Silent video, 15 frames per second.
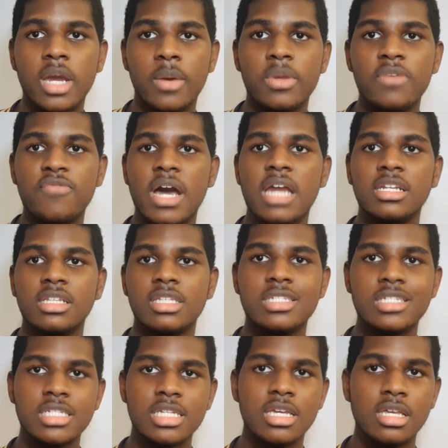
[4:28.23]
We finally
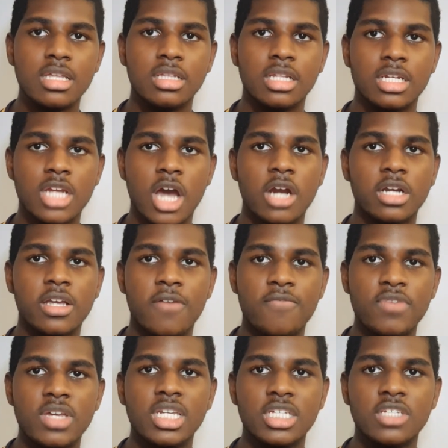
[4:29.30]
see the Dark
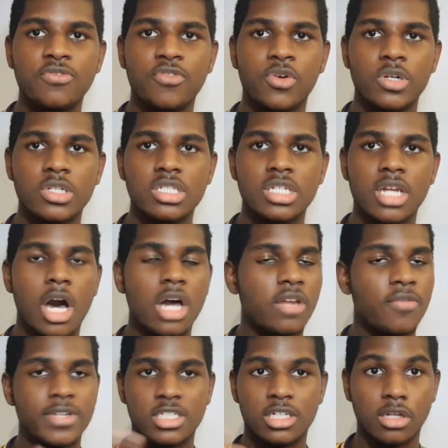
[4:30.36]
Phoenix Force in all
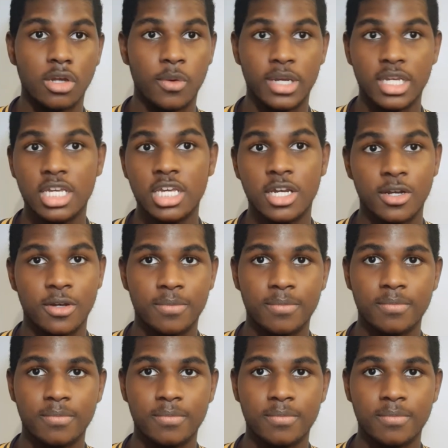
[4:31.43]
of its glory here.